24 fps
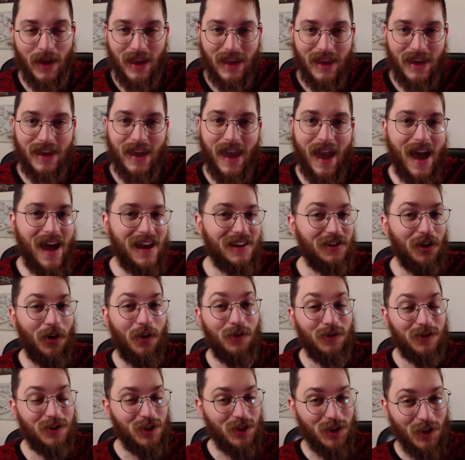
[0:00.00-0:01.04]
He had
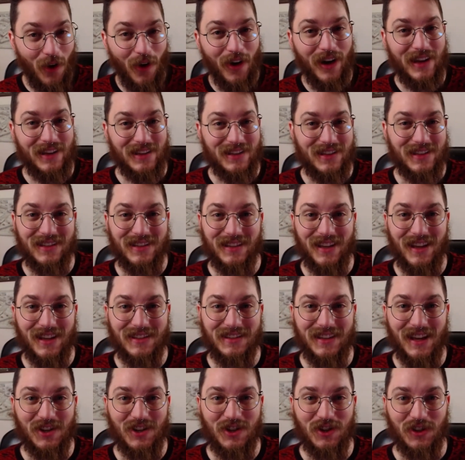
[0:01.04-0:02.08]
no choice,
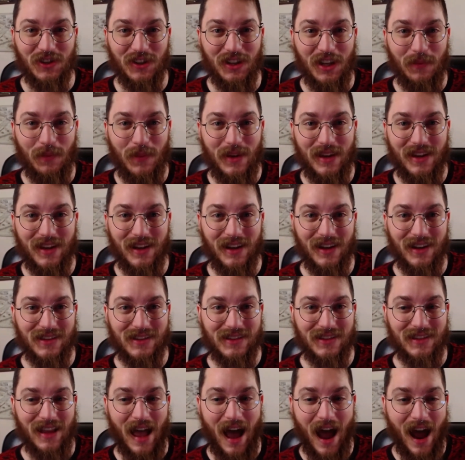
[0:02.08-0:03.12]
essentially,
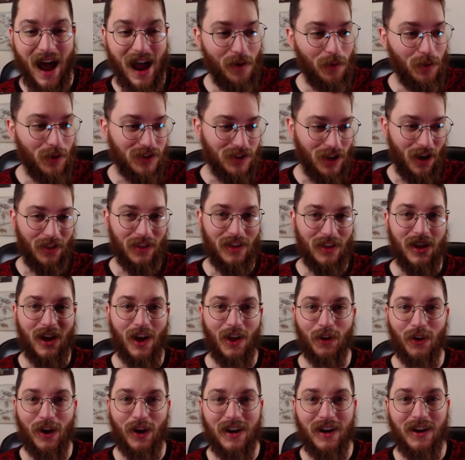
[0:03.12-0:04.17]
because I was on the
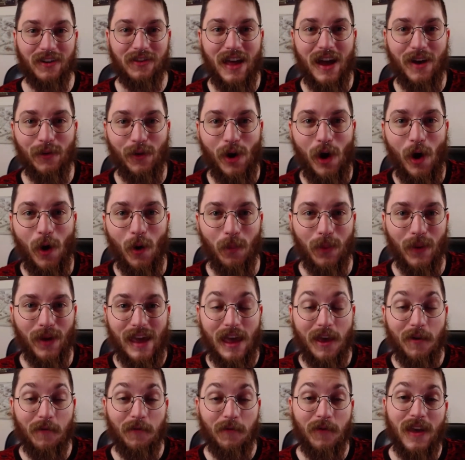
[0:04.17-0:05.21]
other end of that rope.
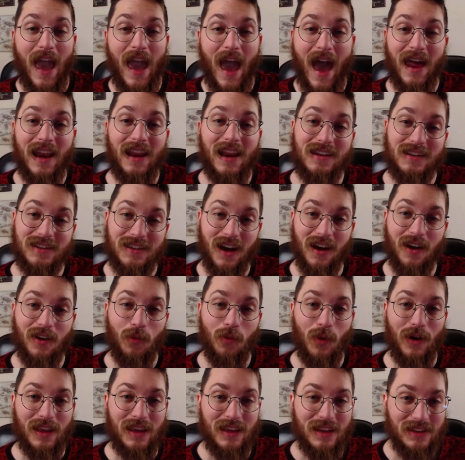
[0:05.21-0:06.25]
If he hadn't done
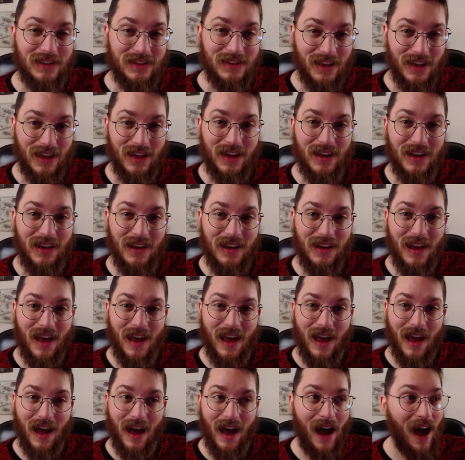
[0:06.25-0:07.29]
what he did,
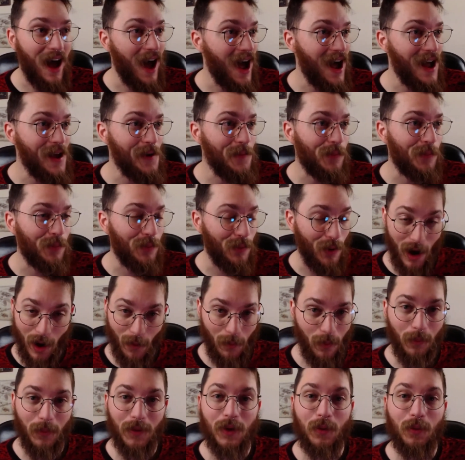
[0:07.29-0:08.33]
I
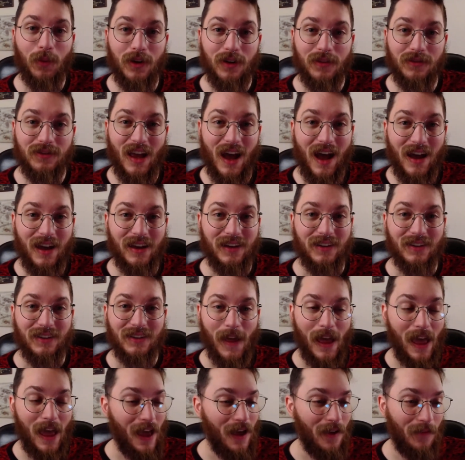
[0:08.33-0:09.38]
probably would have died.
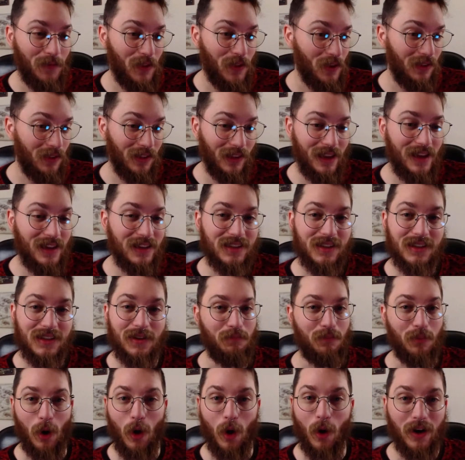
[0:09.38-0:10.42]
At the least,
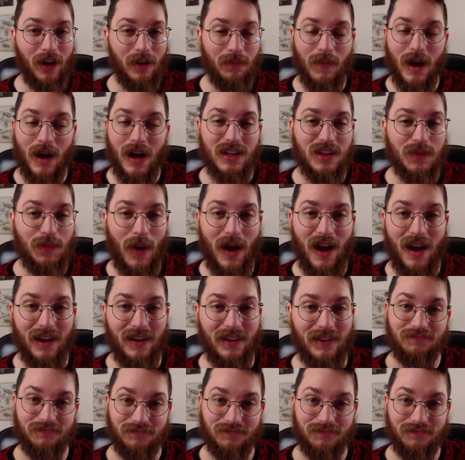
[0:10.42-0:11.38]
broken my spine.